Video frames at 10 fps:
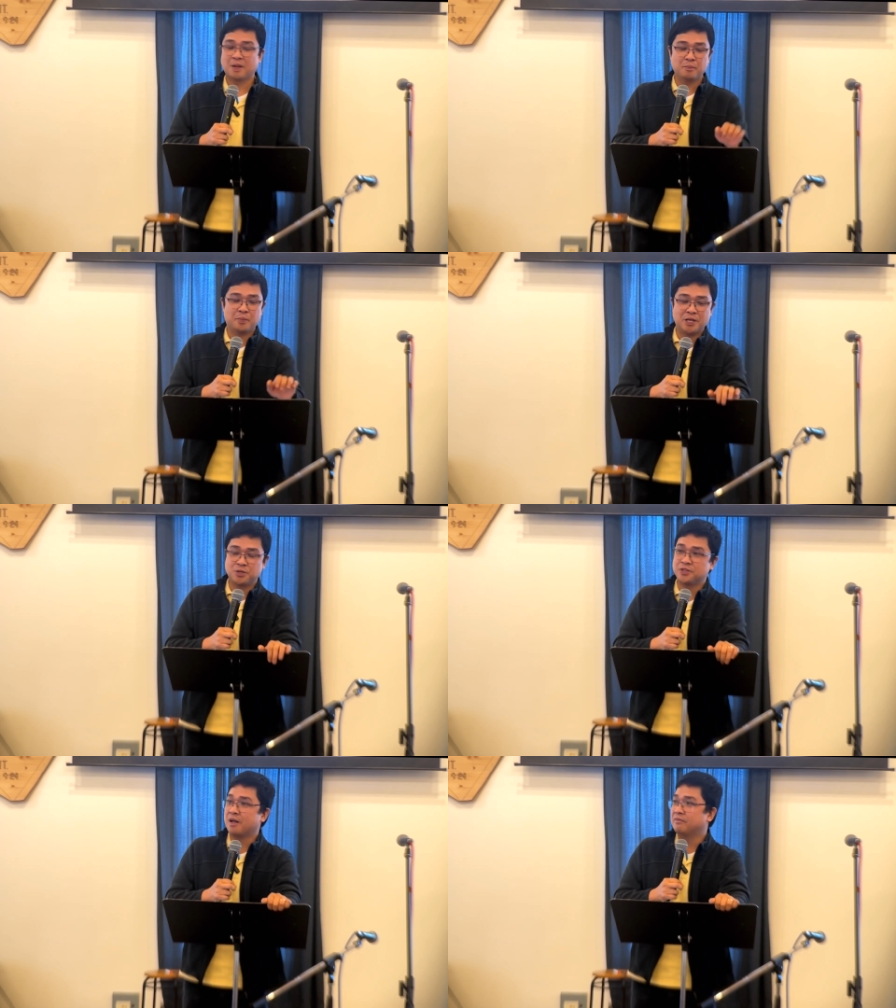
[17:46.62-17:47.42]
Brace
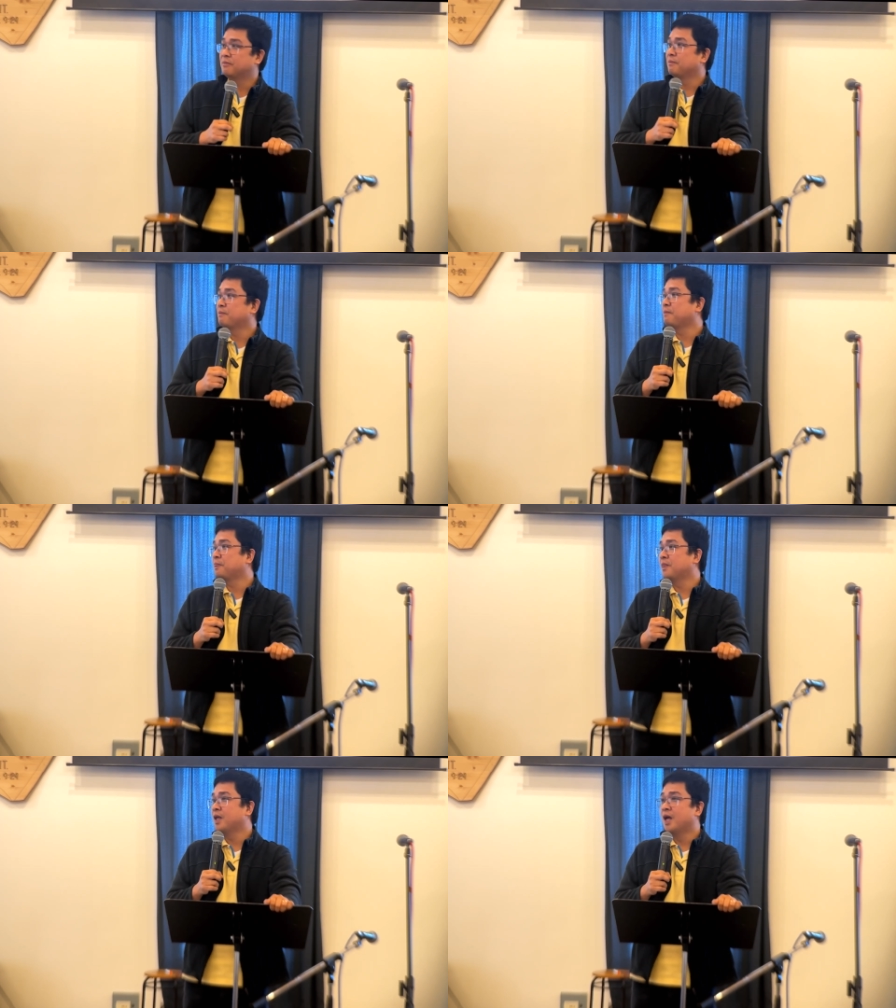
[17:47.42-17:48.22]
yourself.
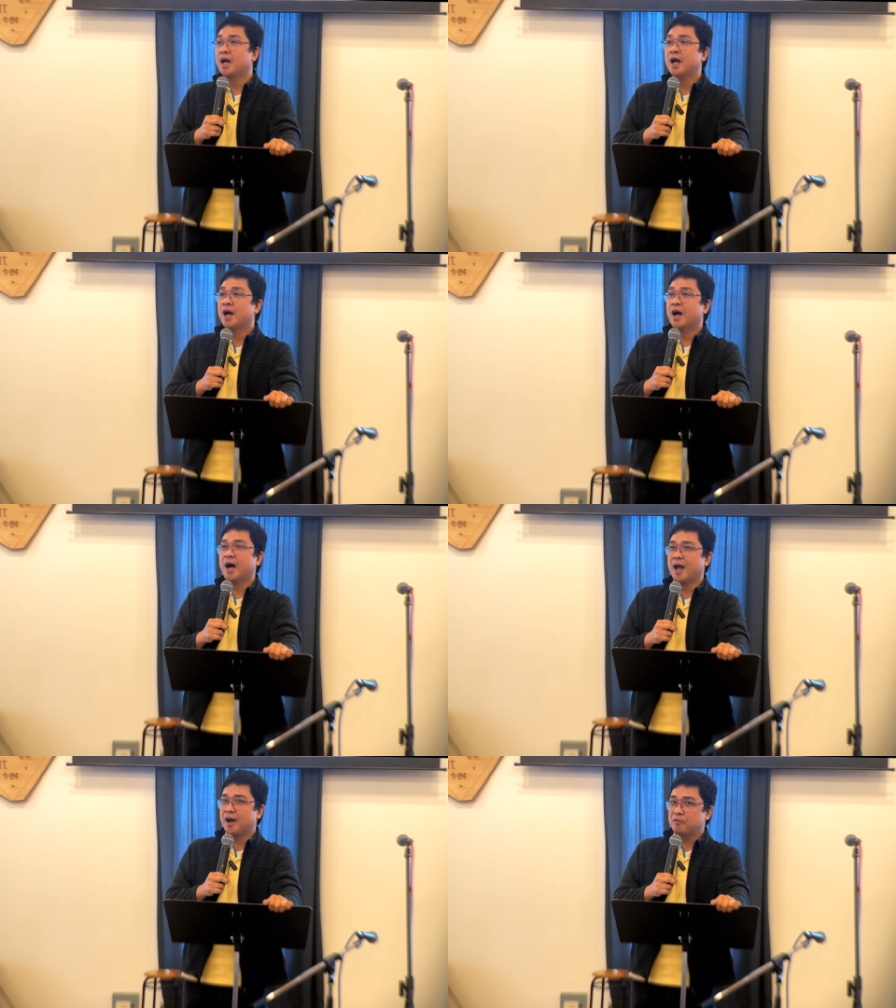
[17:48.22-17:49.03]

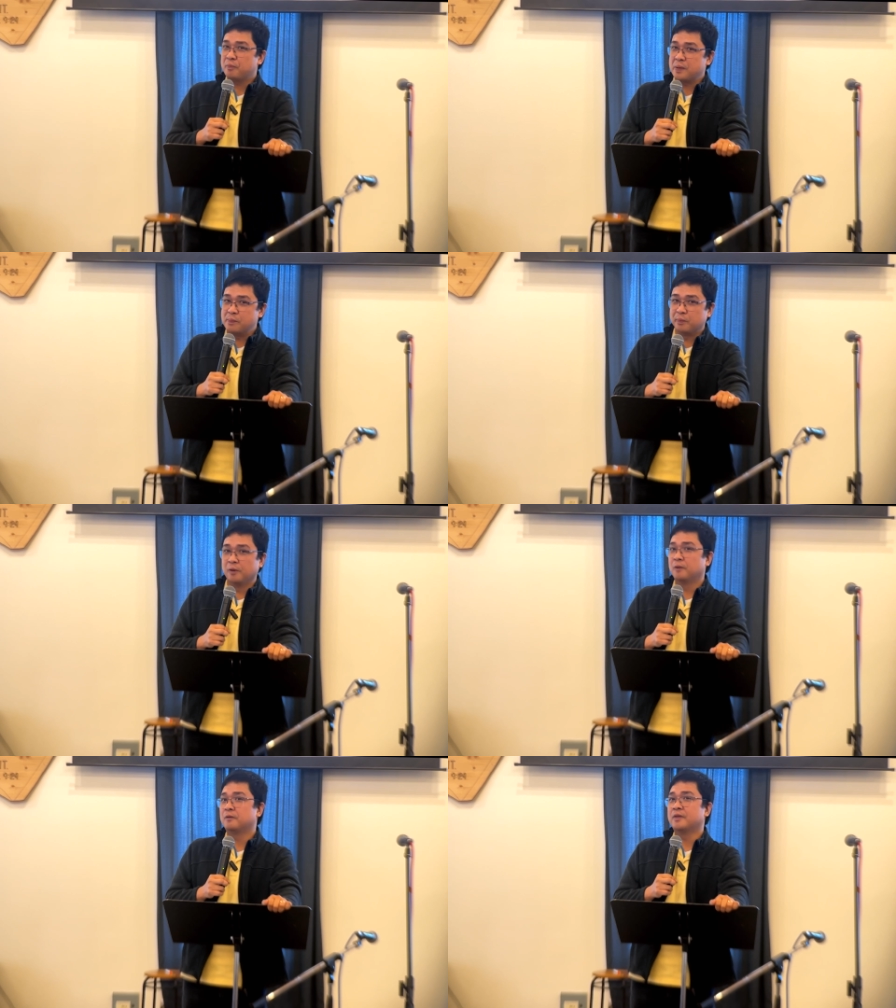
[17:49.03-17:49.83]
A lot of
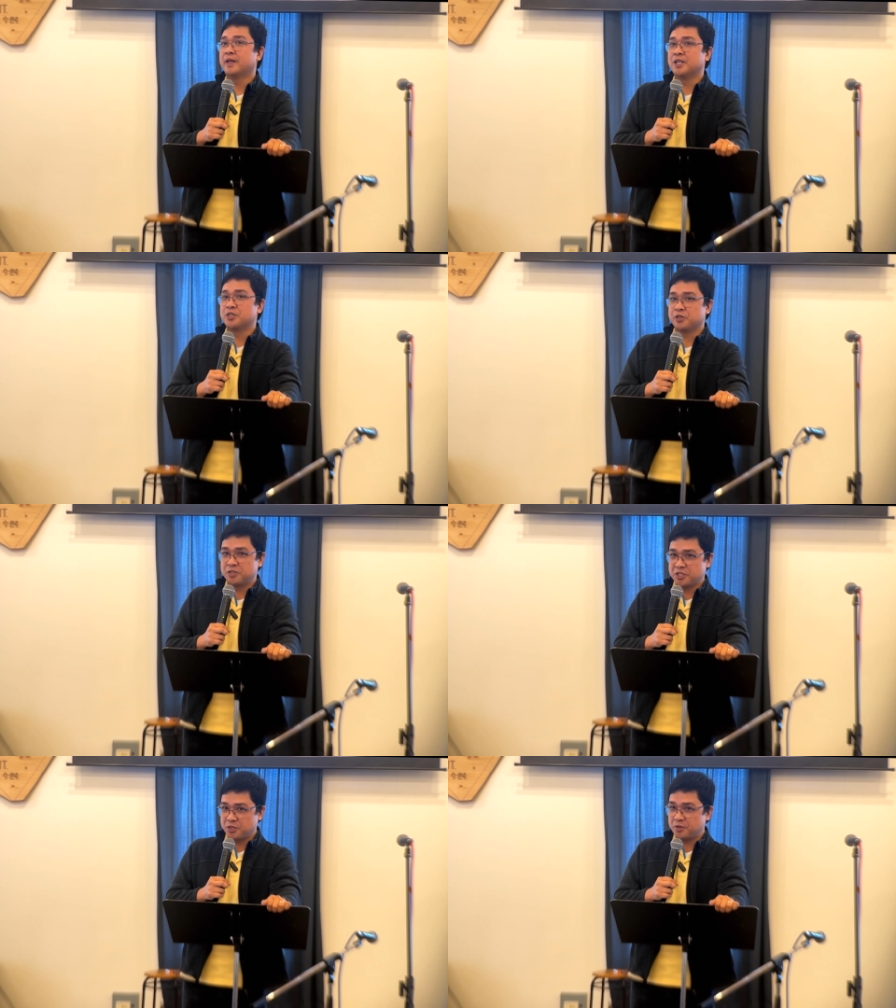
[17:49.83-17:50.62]
people in
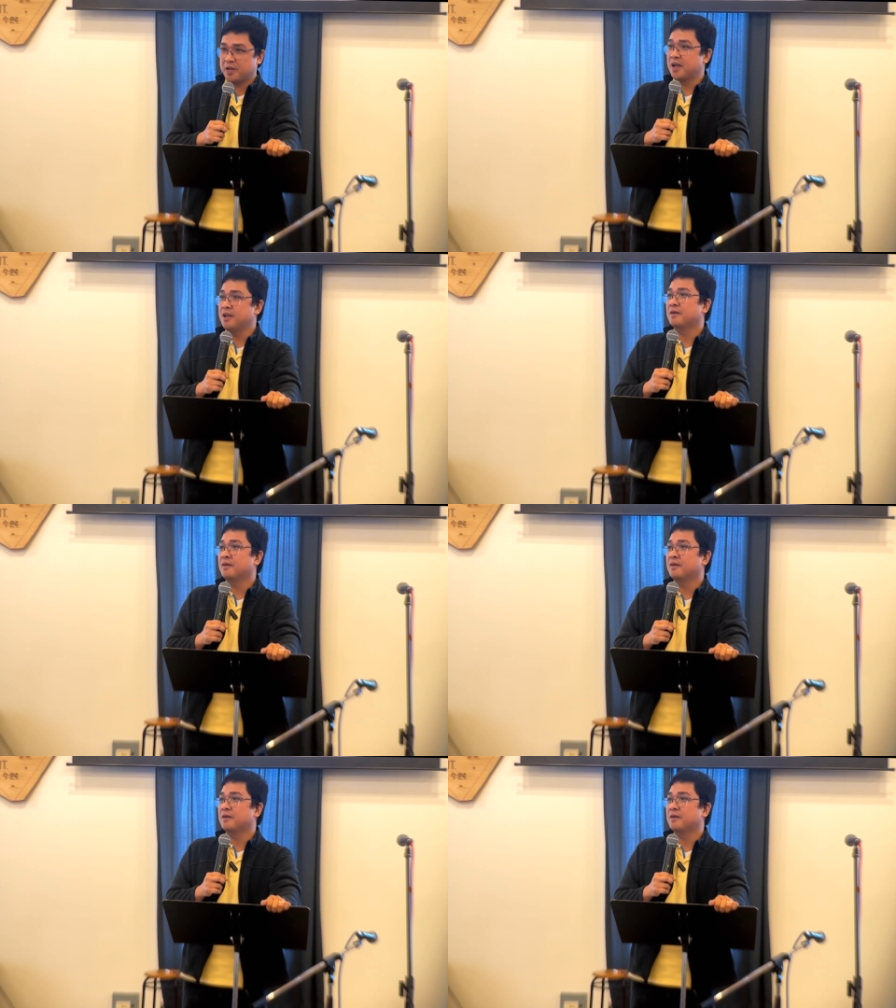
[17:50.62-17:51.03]
churches today